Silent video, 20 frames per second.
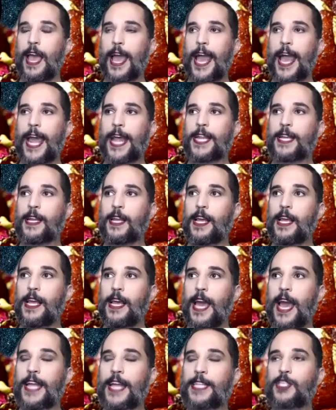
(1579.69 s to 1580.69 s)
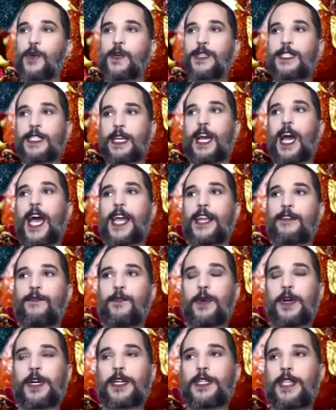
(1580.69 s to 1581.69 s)
And so it's the kind of
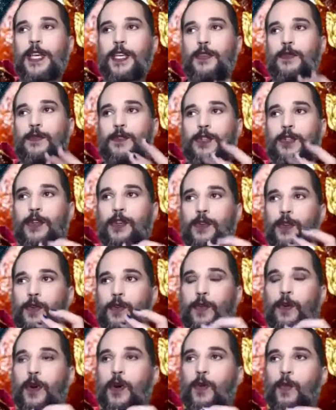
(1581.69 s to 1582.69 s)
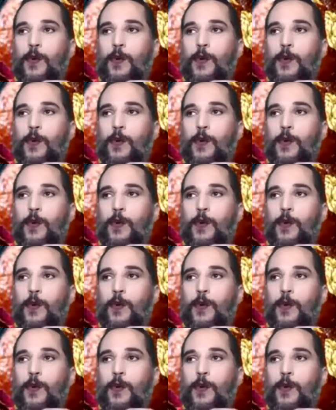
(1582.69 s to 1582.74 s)
work that you do